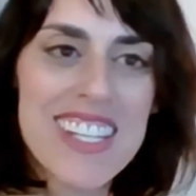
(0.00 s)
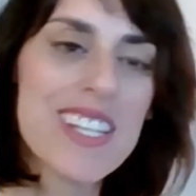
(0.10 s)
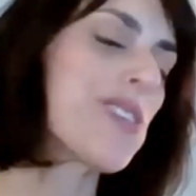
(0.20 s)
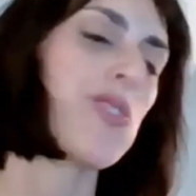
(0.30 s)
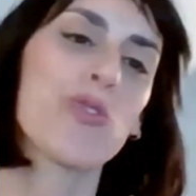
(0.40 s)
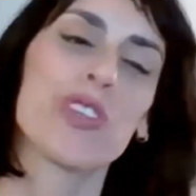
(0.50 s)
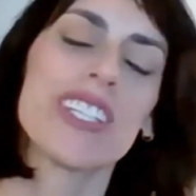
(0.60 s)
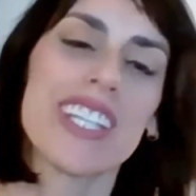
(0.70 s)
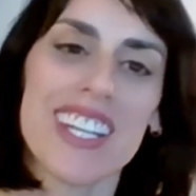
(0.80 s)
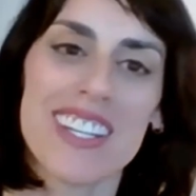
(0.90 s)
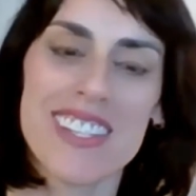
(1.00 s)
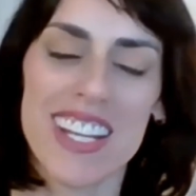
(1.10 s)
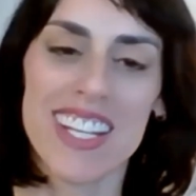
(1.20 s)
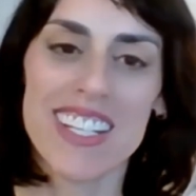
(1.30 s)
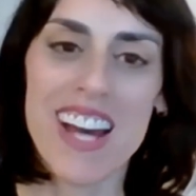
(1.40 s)
see this as a really
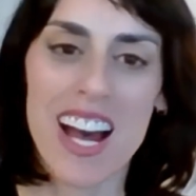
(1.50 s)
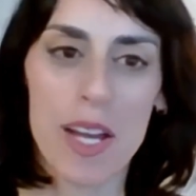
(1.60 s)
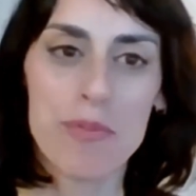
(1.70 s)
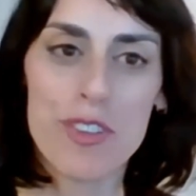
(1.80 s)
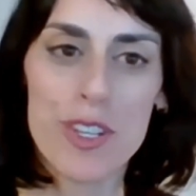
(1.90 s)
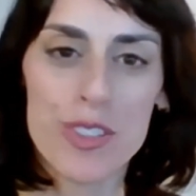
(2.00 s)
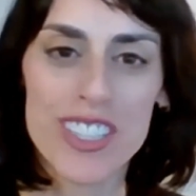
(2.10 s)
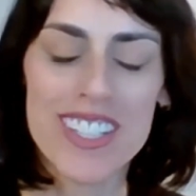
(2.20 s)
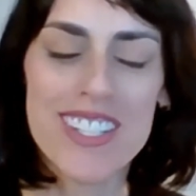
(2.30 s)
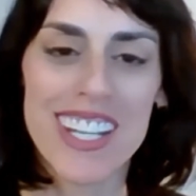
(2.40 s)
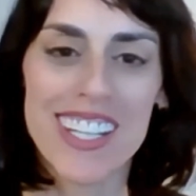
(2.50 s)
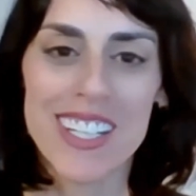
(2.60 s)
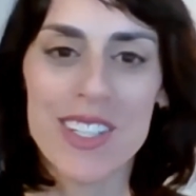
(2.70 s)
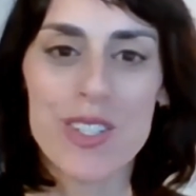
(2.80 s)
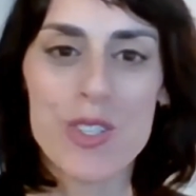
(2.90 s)
exciting time for the real estate
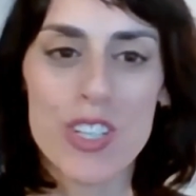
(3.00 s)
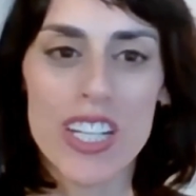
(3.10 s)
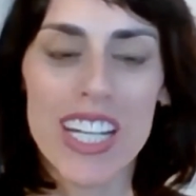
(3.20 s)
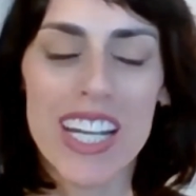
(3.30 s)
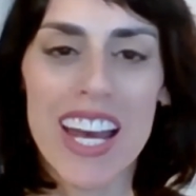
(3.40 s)
industry.